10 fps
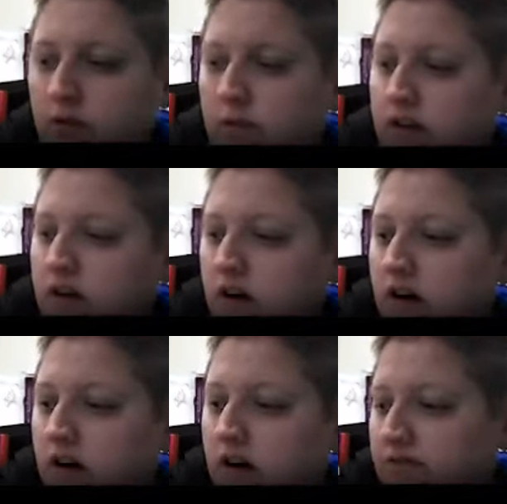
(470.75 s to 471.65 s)
Probably want to
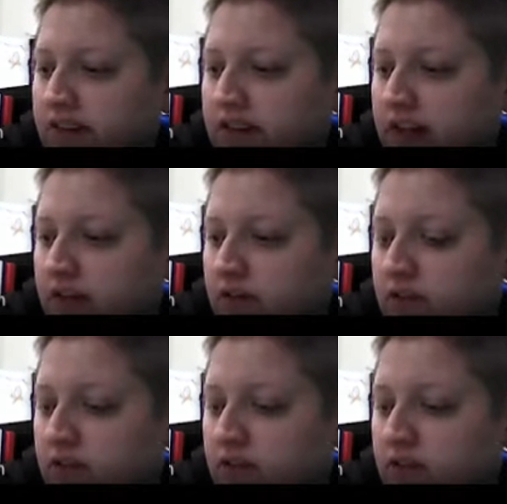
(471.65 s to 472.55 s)
talk about the fact that I
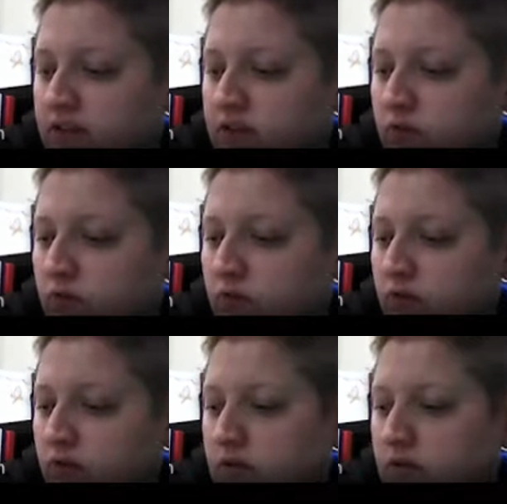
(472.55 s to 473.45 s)
was still in
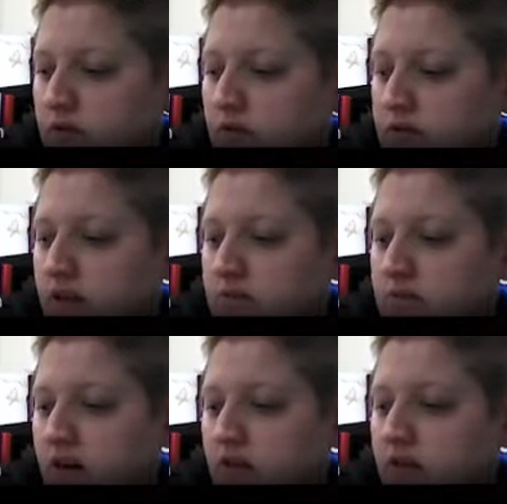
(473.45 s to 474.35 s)
school
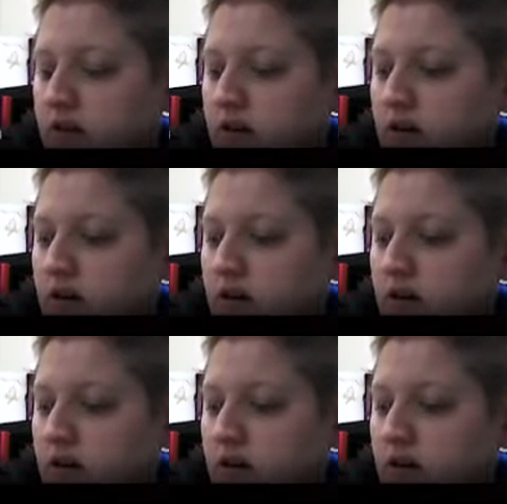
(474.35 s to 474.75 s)
somehow